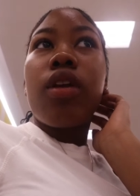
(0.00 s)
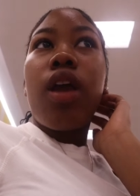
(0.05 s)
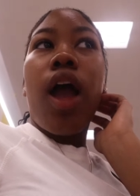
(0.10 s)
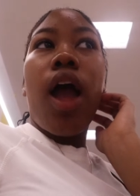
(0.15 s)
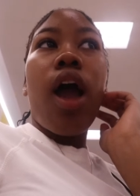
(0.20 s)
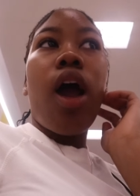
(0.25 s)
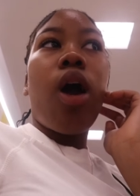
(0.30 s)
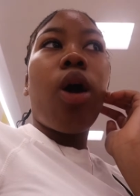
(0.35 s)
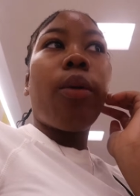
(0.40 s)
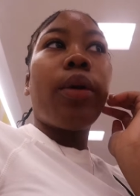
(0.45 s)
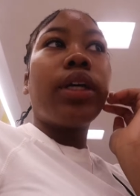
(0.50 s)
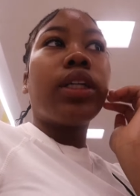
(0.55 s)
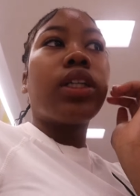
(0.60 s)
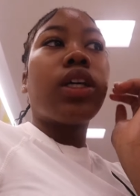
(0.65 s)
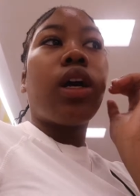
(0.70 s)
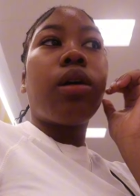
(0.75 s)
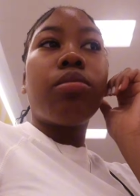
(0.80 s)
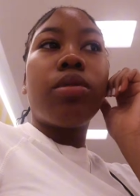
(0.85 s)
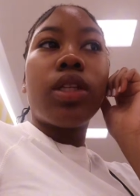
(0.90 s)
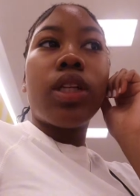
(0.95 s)
I always
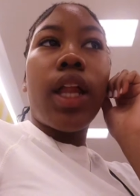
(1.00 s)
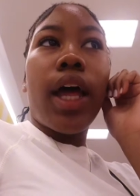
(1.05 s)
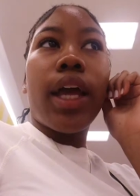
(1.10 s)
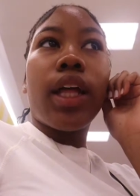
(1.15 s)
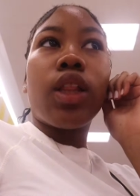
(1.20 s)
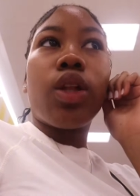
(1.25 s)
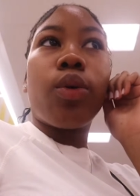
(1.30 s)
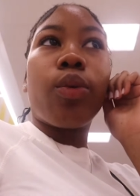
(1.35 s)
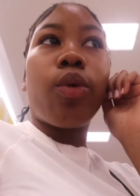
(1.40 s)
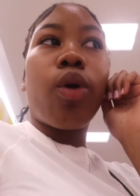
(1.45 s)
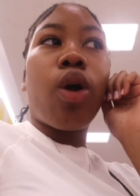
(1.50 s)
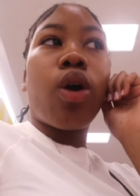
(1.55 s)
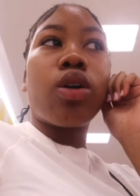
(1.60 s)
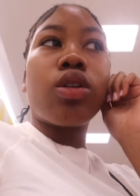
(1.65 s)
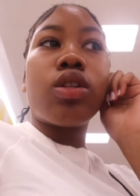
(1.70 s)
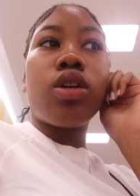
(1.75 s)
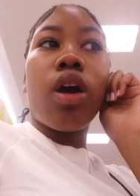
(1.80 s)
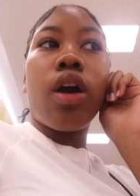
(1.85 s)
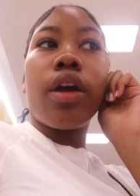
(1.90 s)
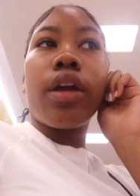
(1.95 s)
come to like the
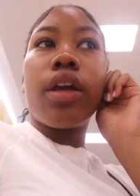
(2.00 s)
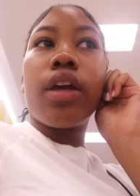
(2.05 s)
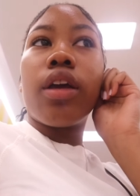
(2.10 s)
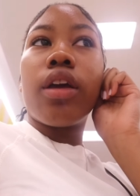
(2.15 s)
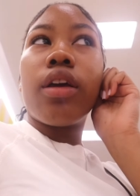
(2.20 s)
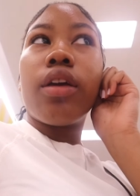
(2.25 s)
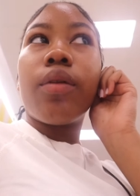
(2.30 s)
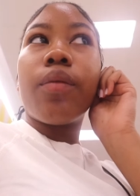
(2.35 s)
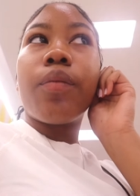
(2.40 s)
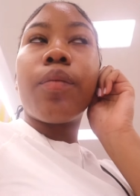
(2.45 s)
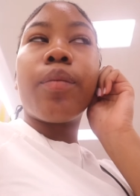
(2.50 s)
wrong Target